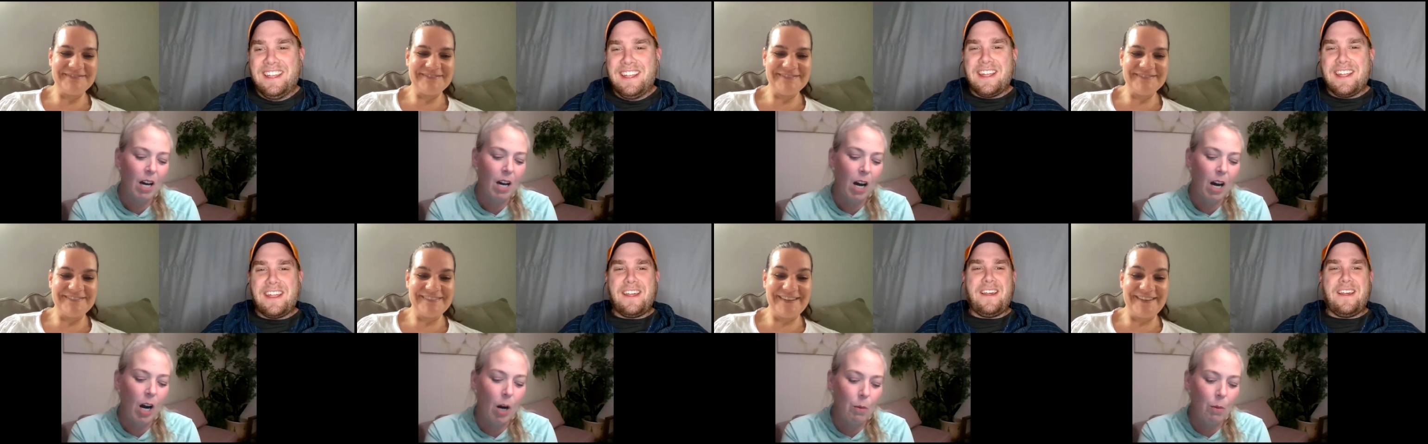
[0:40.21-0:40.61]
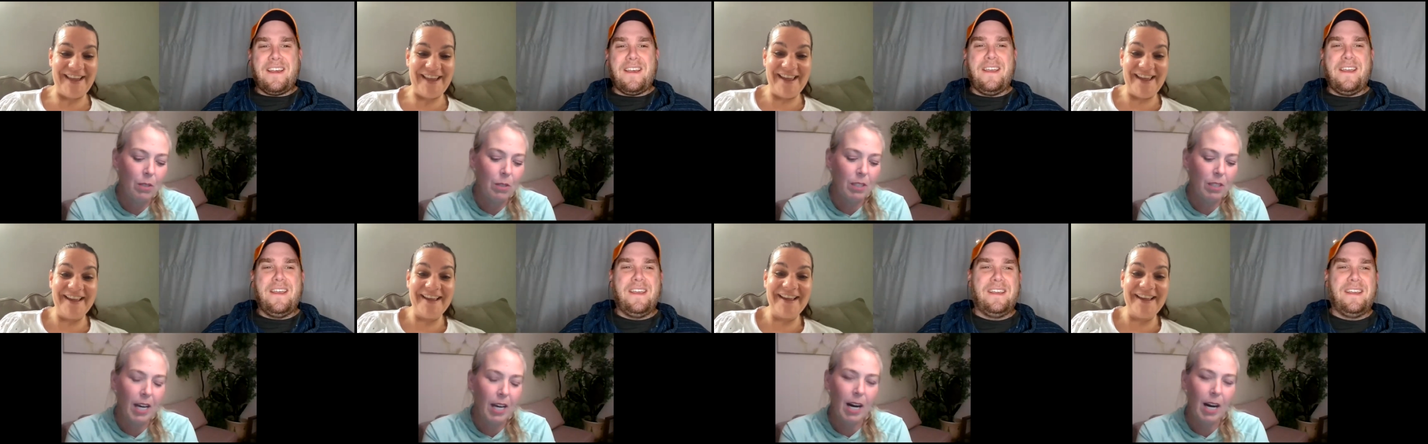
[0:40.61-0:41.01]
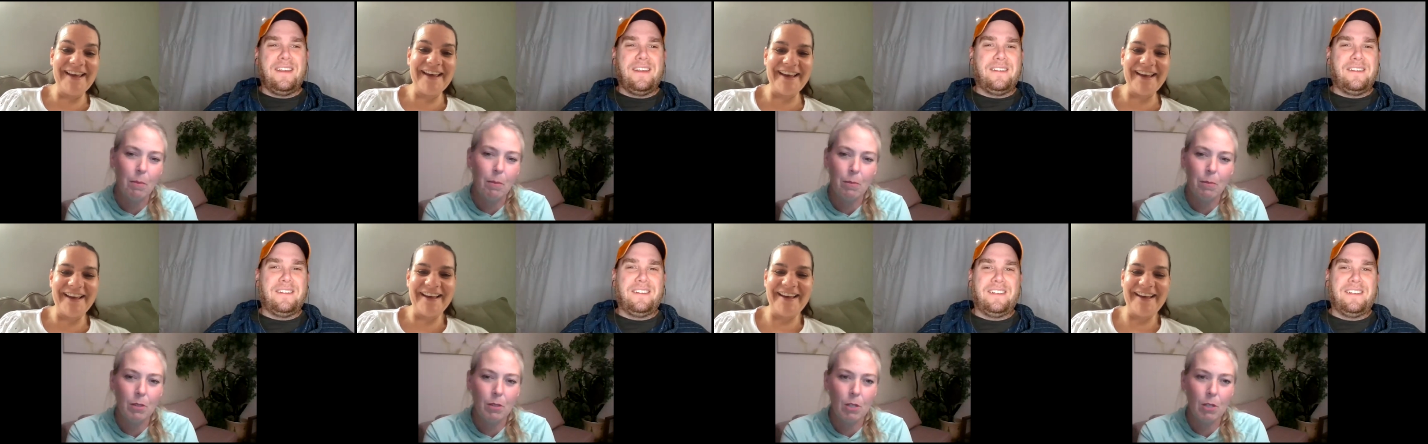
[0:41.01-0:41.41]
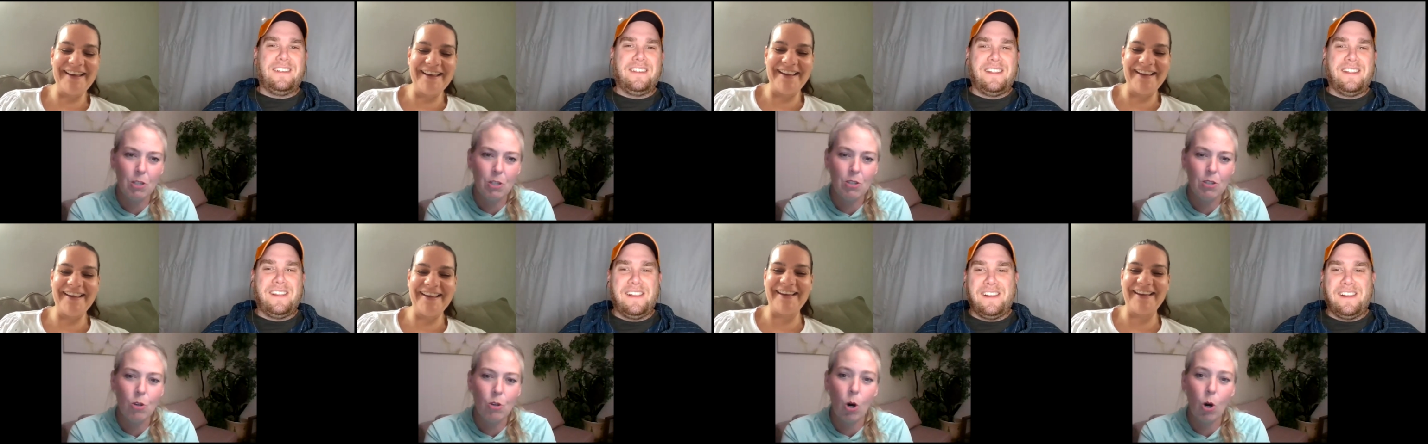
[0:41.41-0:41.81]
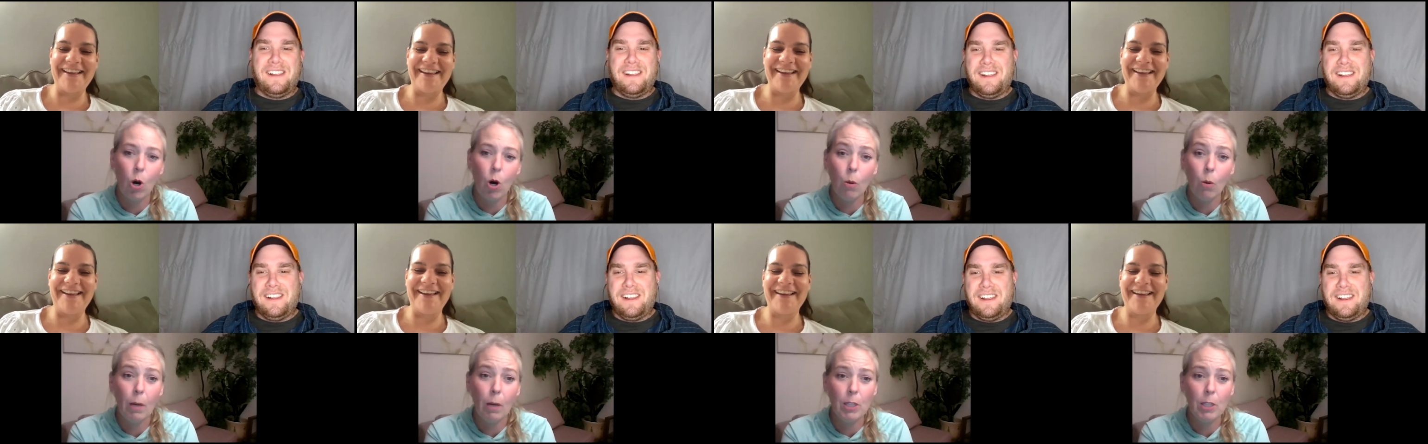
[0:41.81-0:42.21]
Speaker 1: Um, yeah, there's
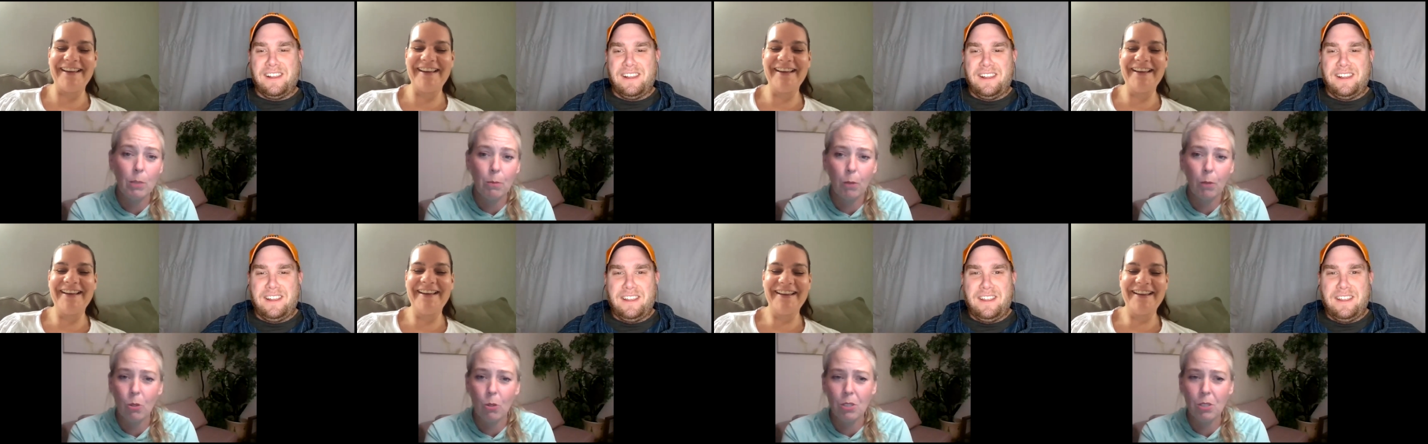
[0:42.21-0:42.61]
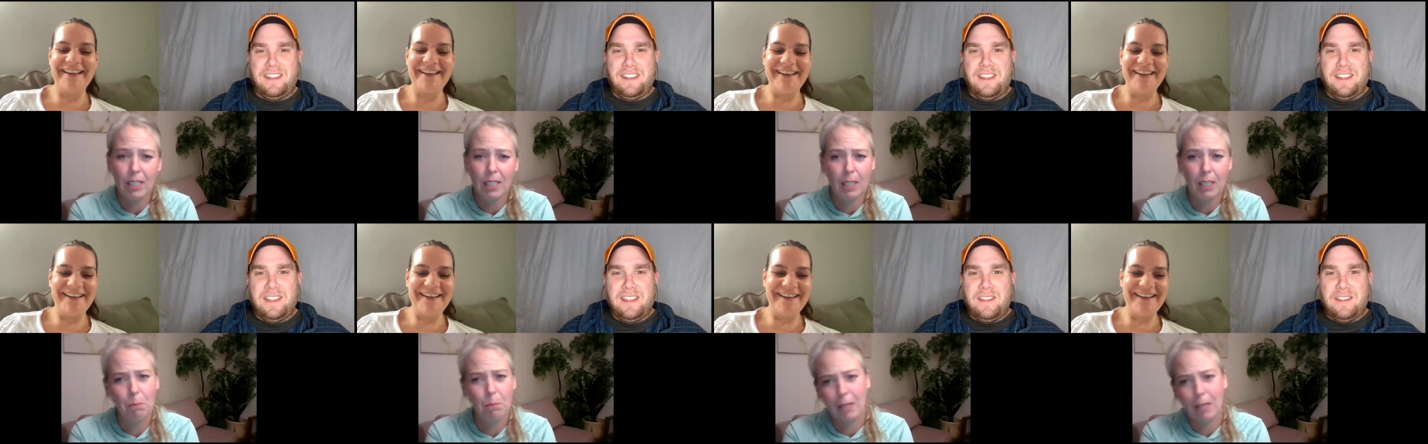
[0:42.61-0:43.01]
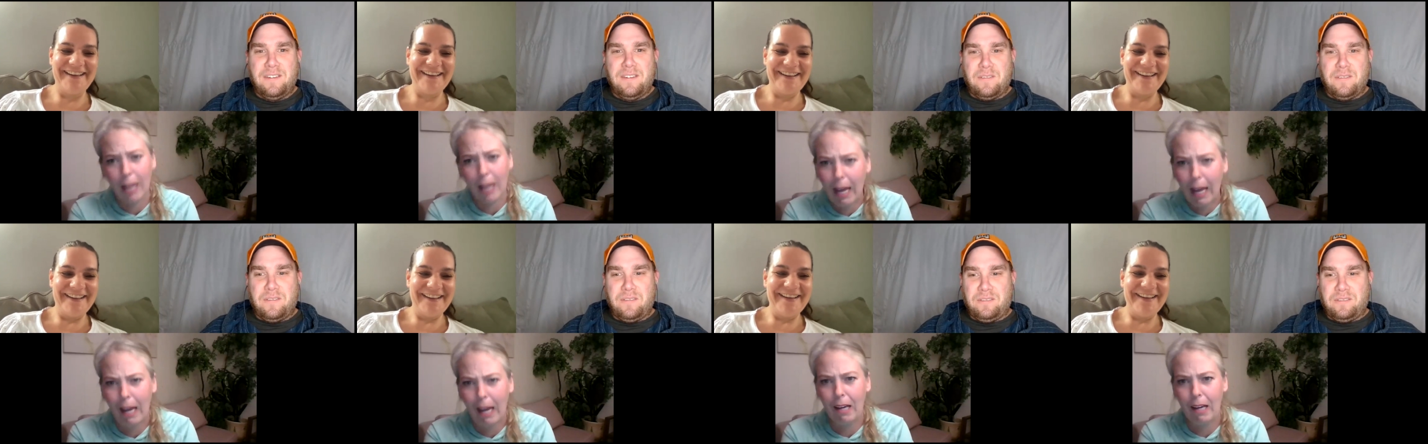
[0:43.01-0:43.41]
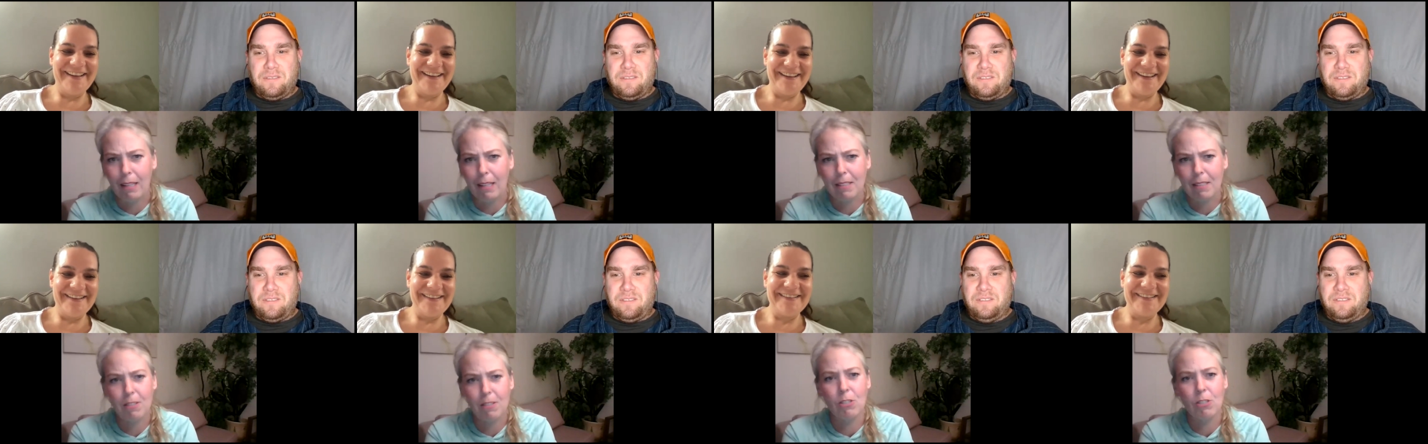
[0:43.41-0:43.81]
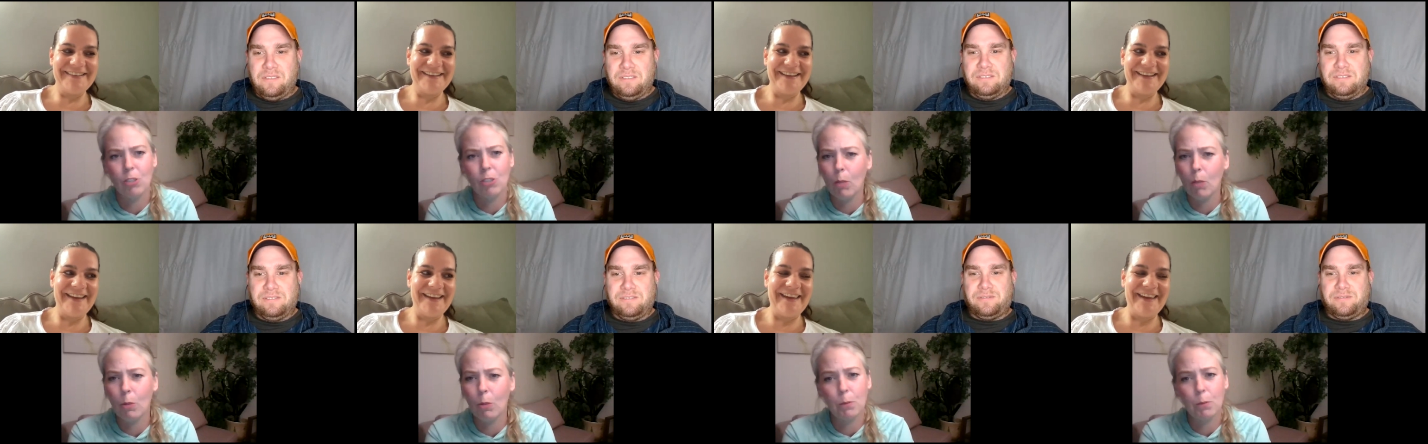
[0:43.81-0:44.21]
so much protein in plants. There's
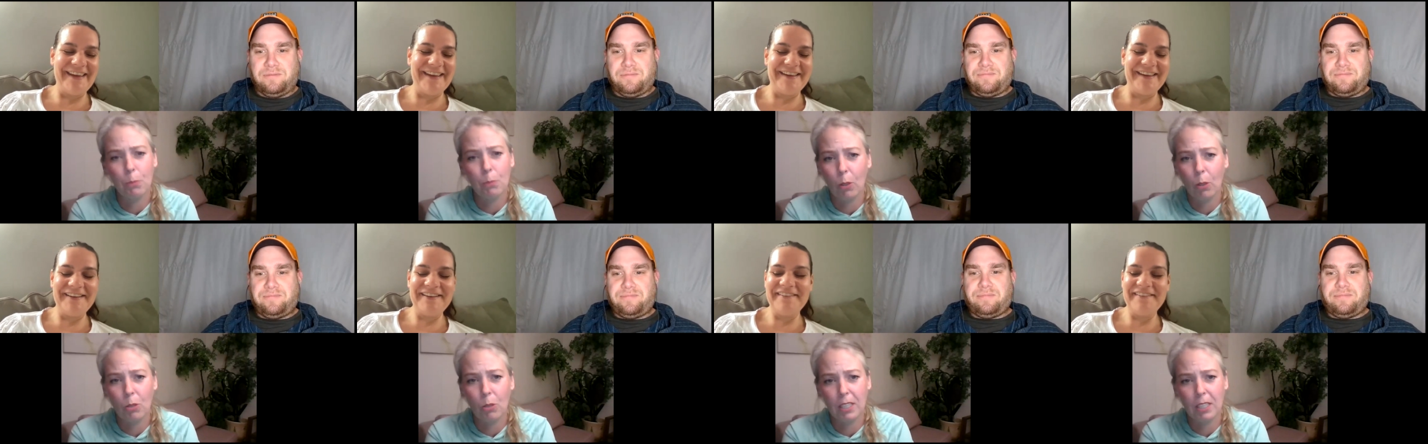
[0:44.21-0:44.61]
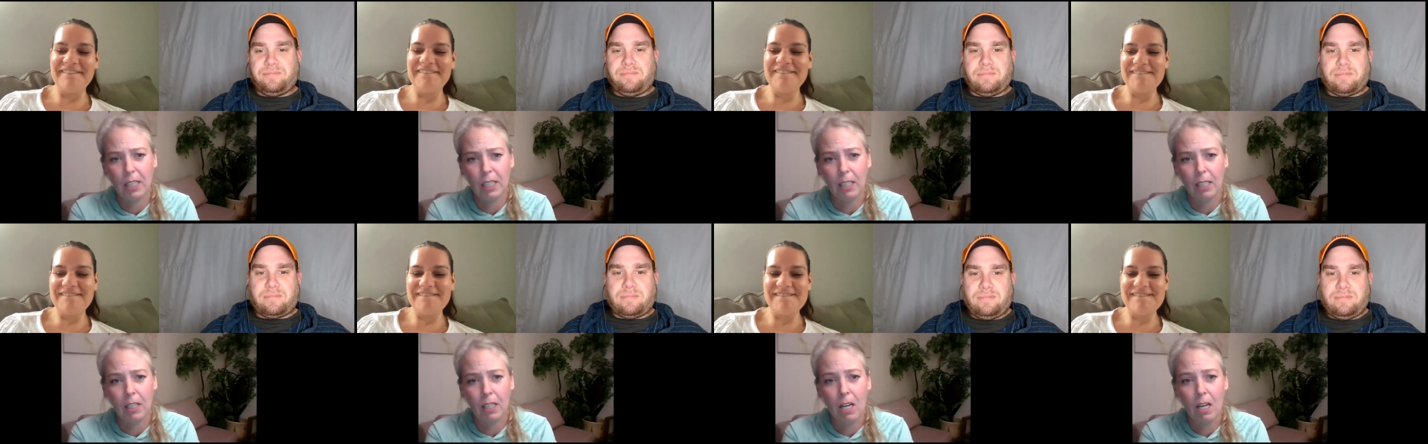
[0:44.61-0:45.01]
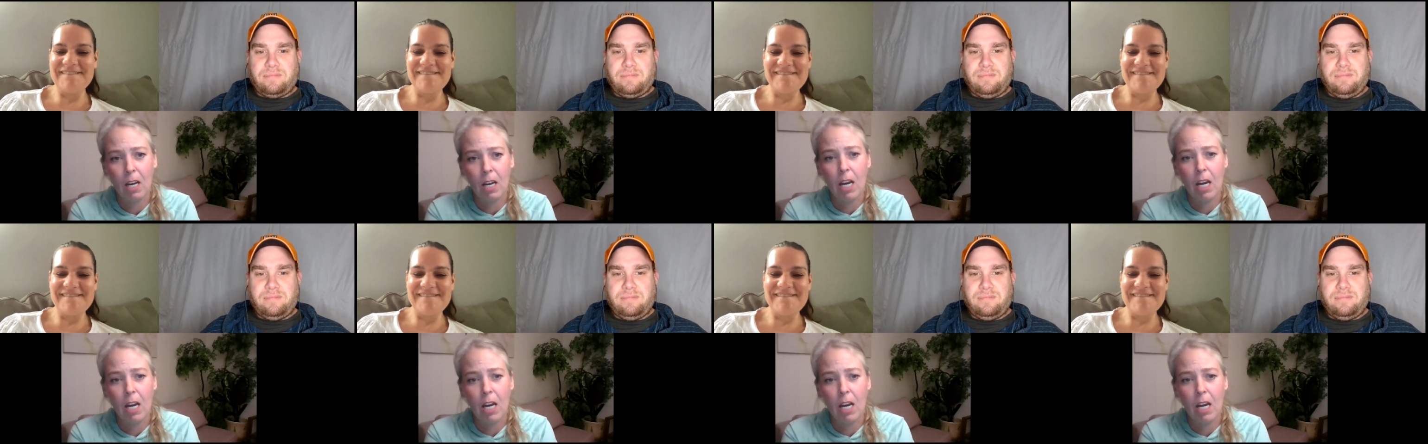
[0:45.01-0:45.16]
so much mm-hmm. protein.